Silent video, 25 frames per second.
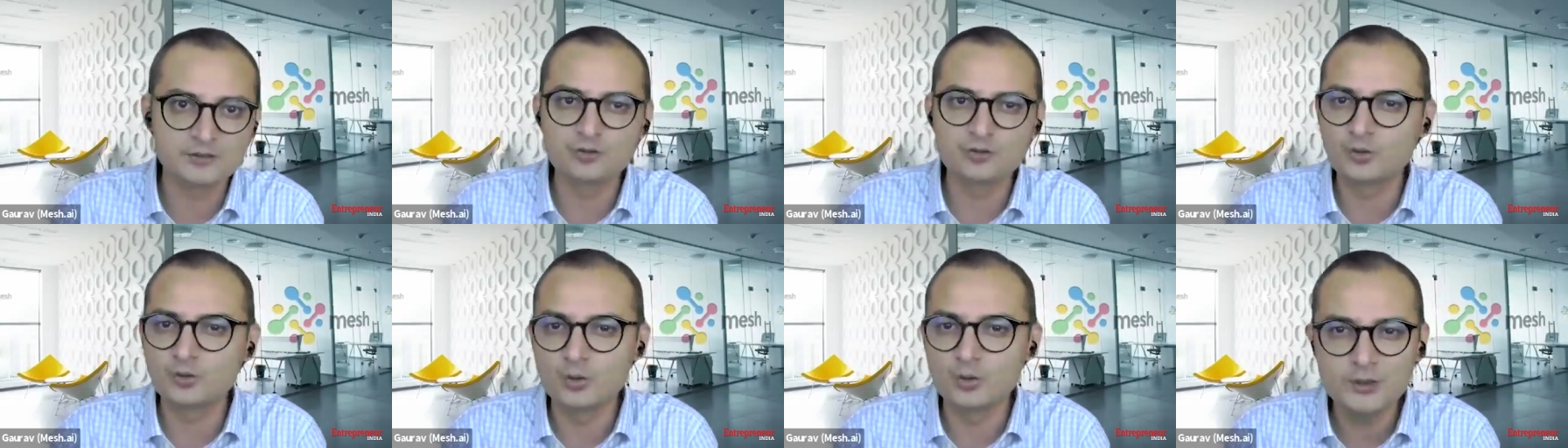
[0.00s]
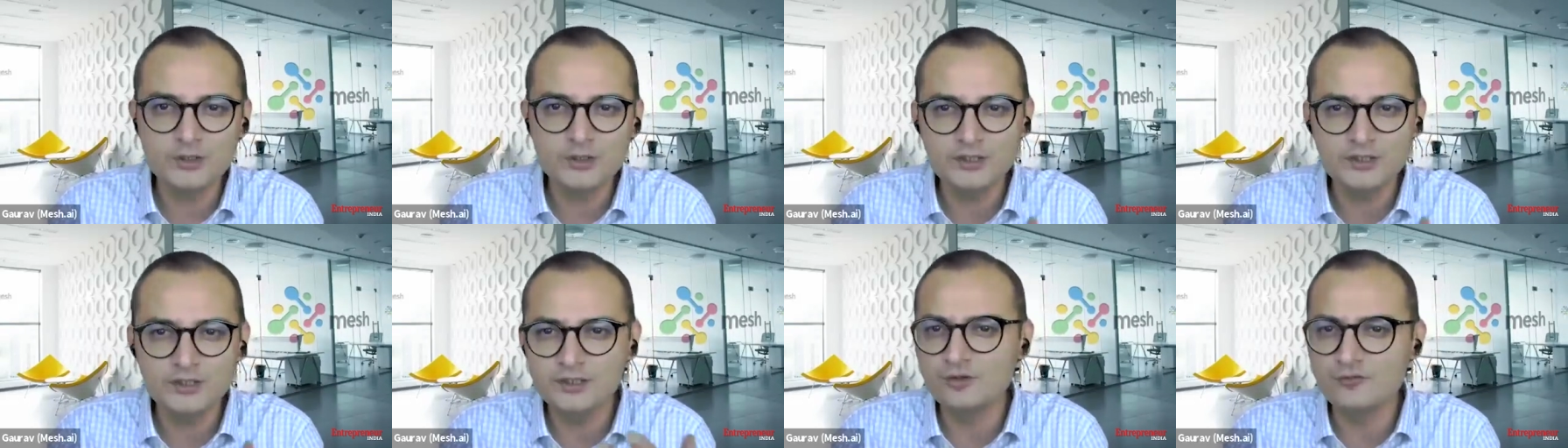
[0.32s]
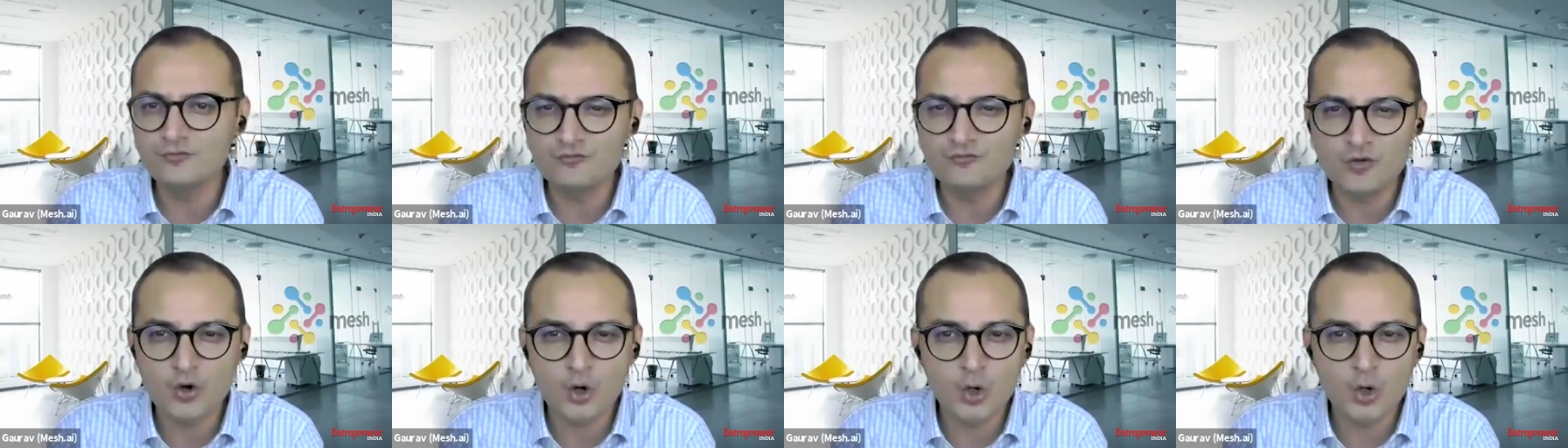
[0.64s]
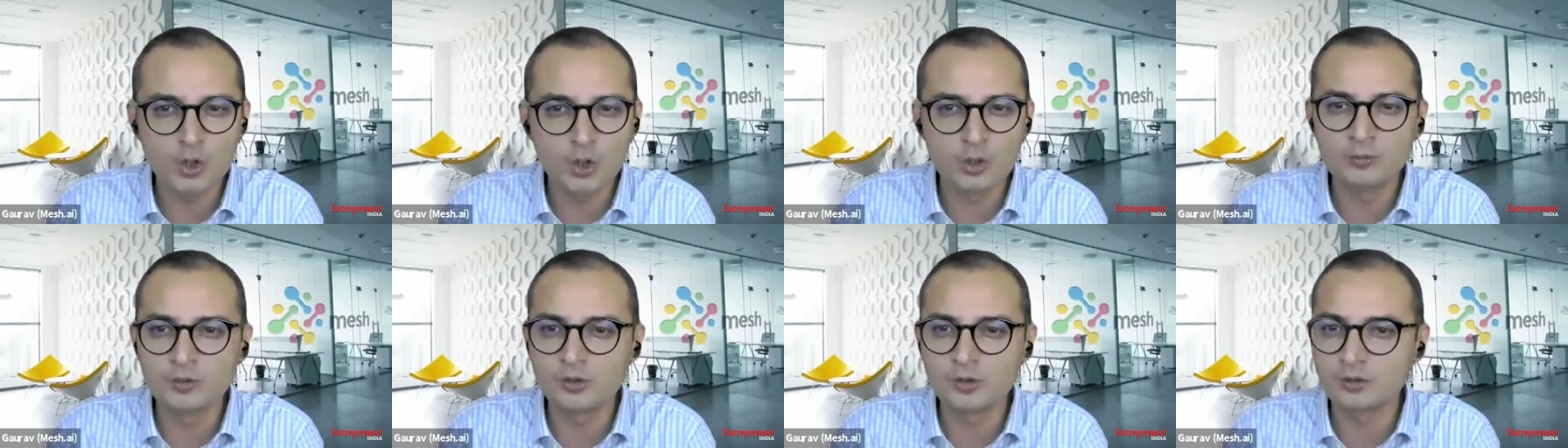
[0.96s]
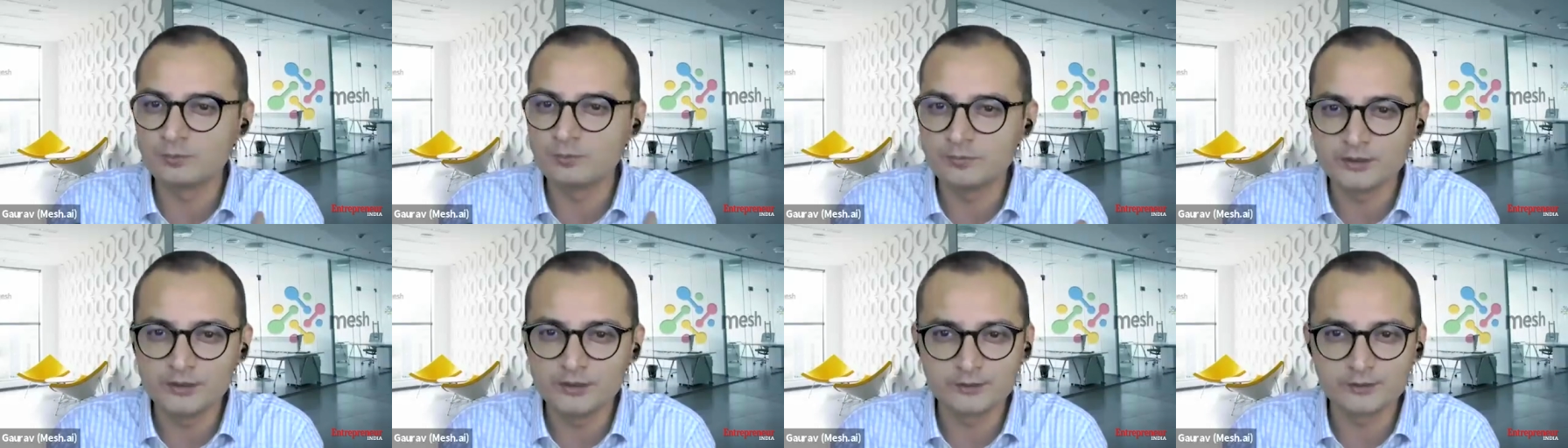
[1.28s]
and you don't need a
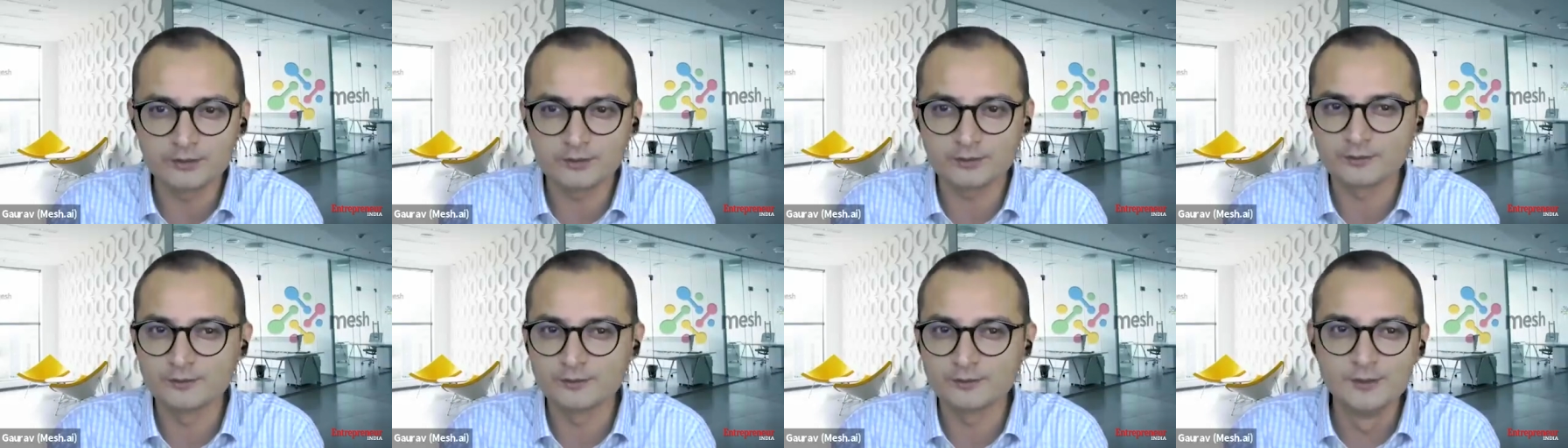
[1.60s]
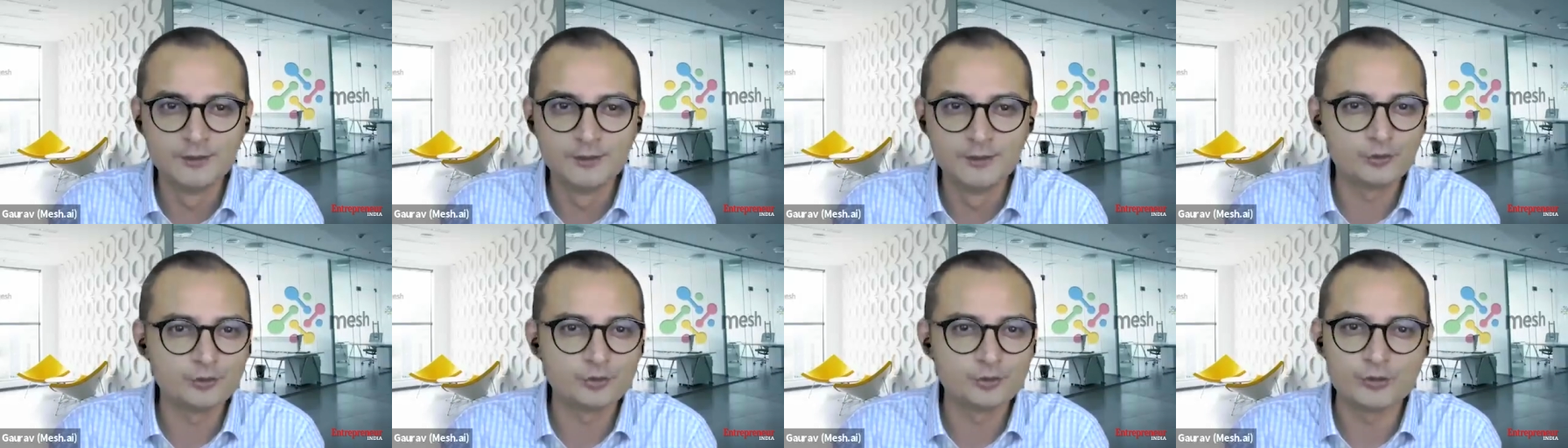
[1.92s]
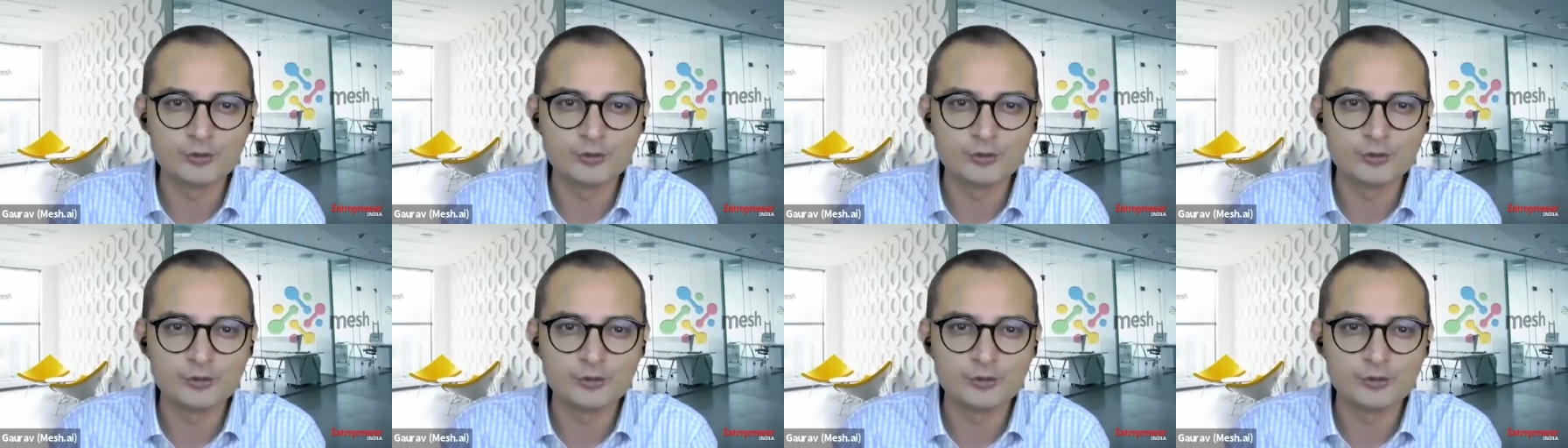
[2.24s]
form or a meeting,